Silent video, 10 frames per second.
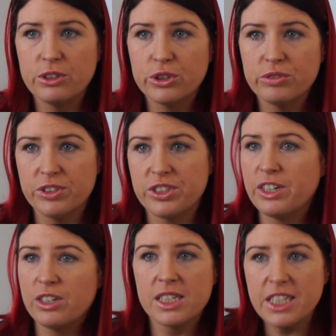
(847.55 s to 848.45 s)
None of it,
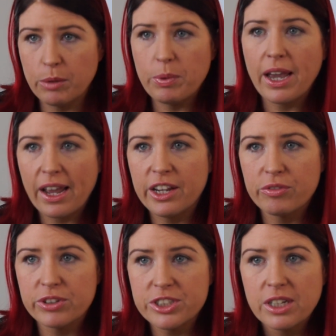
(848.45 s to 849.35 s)
they're not keeping any
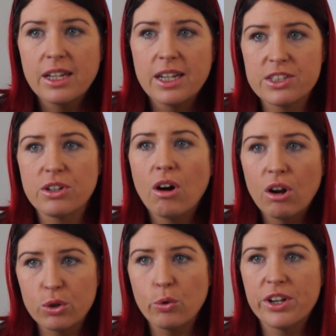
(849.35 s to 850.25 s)
of it, it's
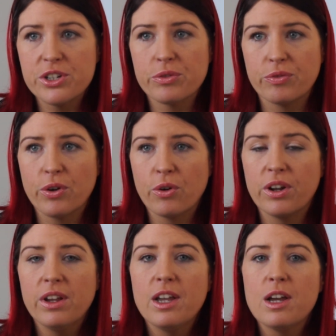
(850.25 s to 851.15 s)
all going to
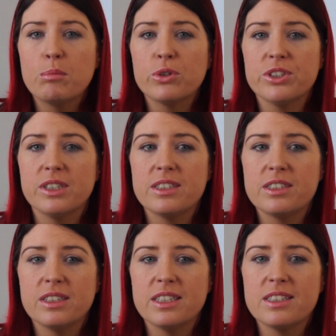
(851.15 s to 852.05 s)
Fionn. But
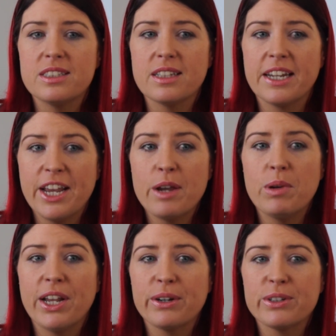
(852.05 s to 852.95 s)
it's
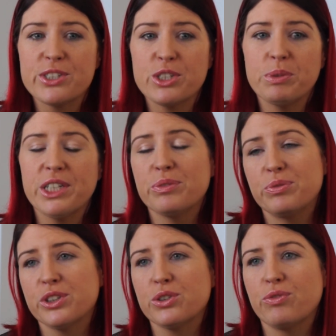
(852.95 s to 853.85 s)
enabling us to
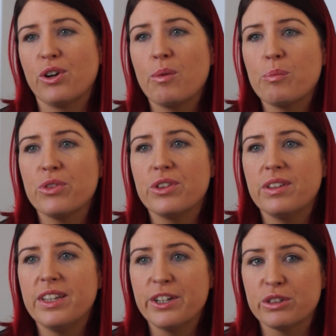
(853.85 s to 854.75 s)
benefit from
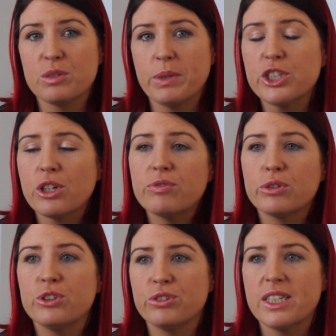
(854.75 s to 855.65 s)
year special
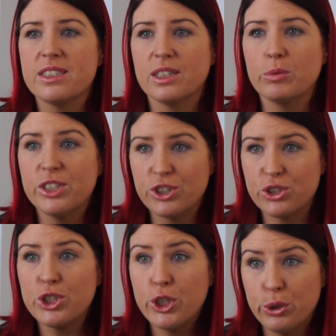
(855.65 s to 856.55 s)
fundraising, which
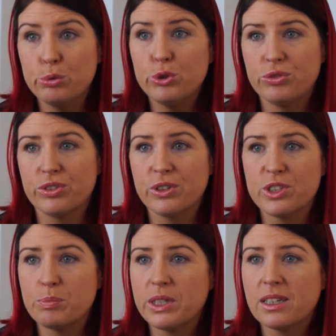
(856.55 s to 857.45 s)
is huge for
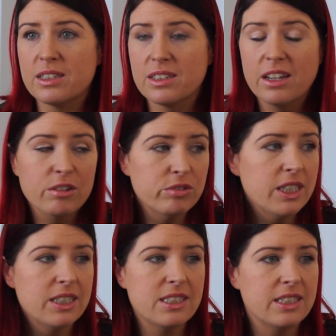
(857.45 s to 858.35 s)
us, because
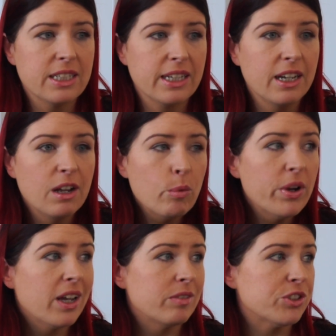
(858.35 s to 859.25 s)
realistically
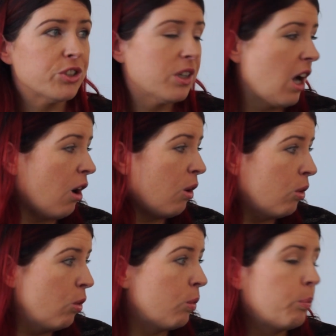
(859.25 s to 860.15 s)
we haven't a
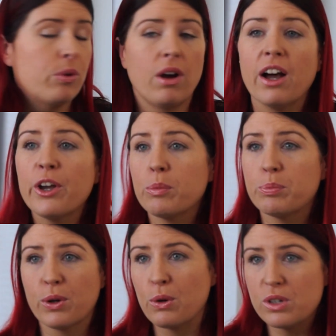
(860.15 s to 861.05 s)
hope, high
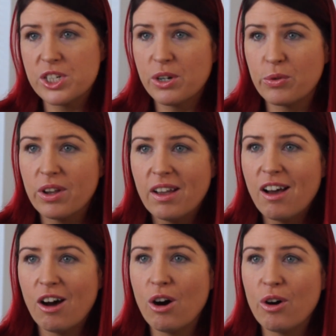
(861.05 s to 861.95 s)
up or low down,
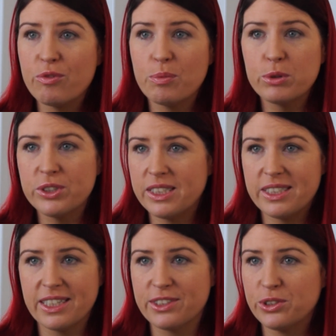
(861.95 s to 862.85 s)
of putting
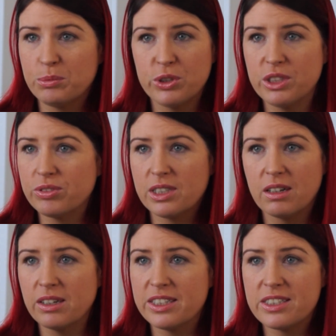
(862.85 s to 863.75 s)
together the money for the
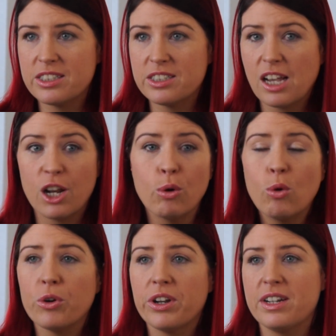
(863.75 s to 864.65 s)
hoist
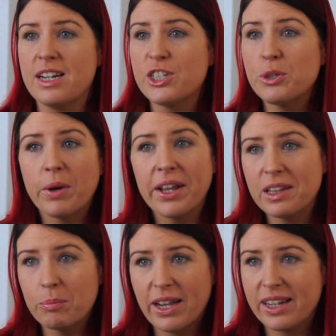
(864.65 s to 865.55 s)
alone, not to
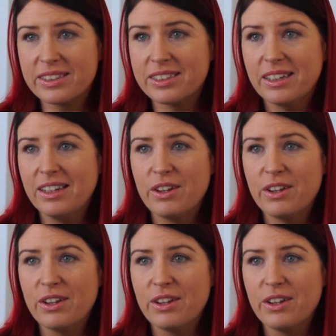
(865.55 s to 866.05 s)
mind the bath.